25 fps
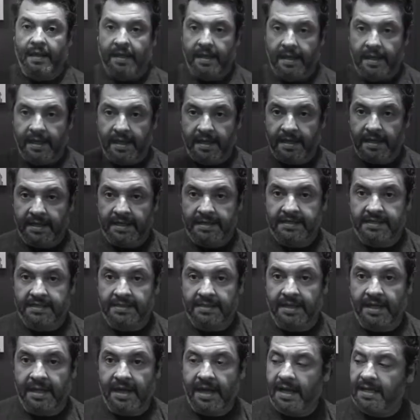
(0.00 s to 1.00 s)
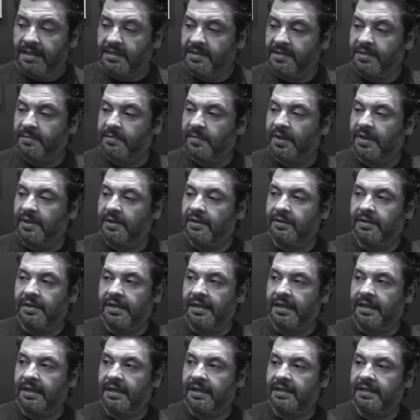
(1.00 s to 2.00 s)
And it's awesome,
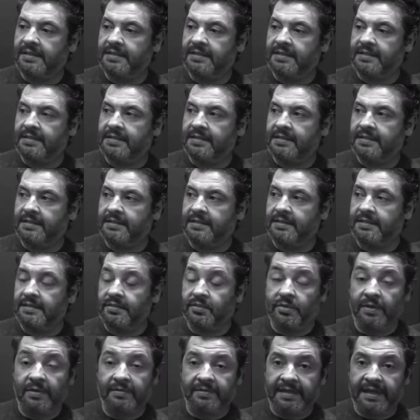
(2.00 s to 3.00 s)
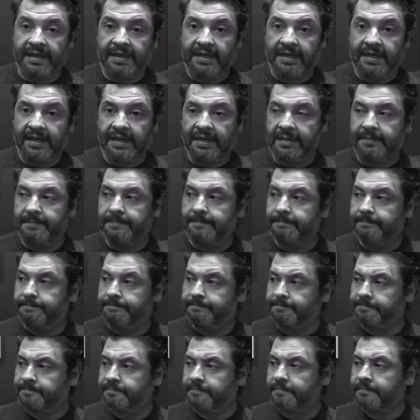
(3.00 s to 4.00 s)
and it's $12.99.
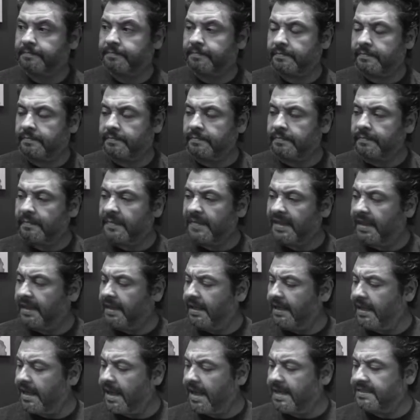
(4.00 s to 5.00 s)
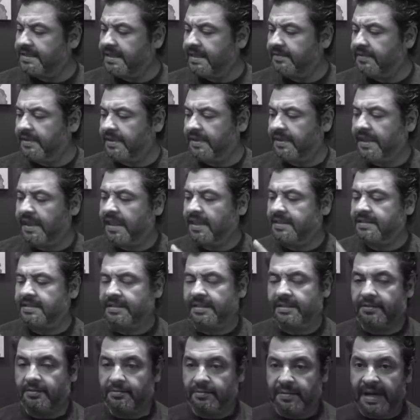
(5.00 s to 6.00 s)
And it has everything. It has a
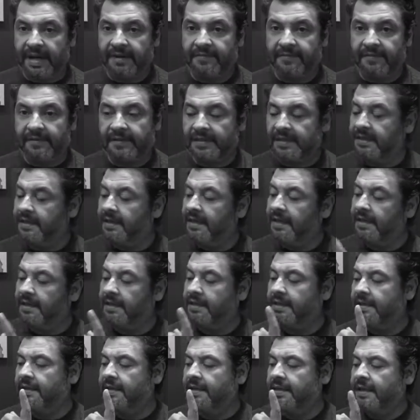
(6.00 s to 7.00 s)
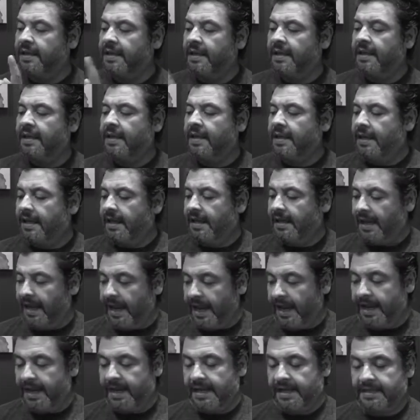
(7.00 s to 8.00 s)
little rack for cleaning. It
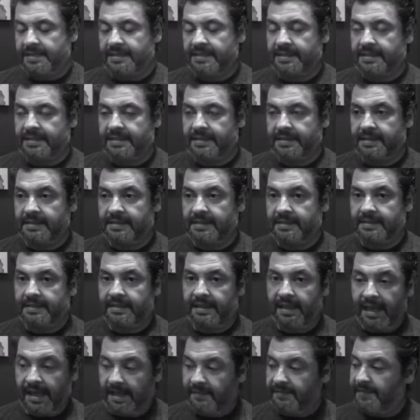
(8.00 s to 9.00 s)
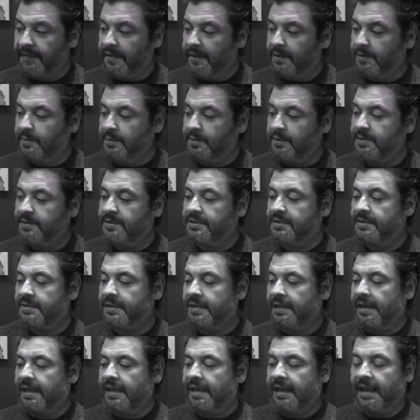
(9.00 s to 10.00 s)
has headphones.
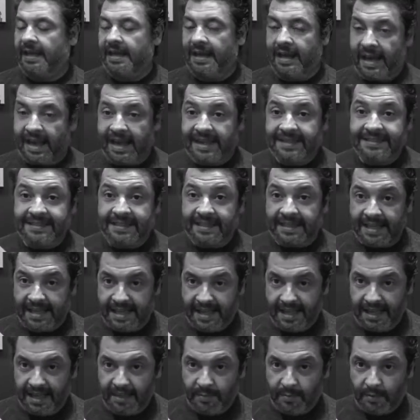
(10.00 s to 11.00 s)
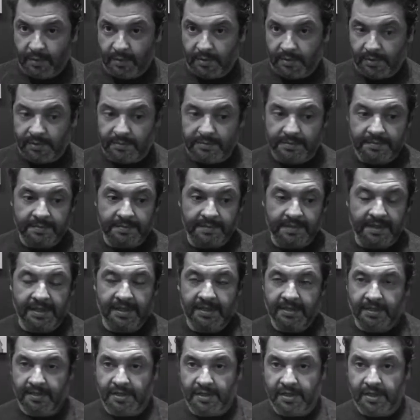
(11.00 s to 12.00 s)
It has the cable,
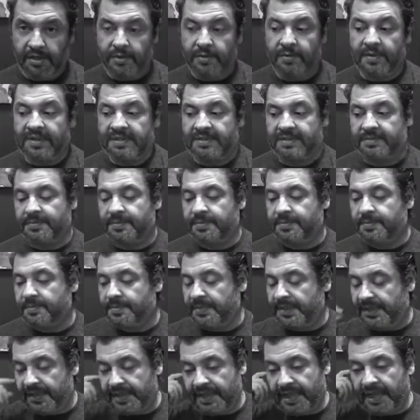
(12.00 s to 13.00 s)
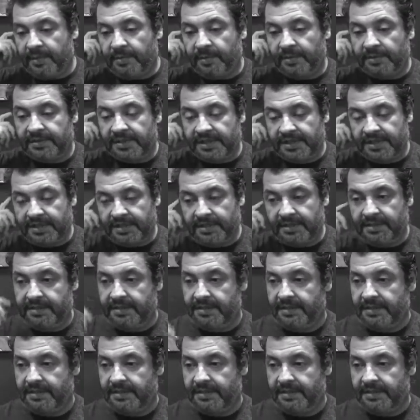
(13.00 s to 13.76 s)
the USB cable to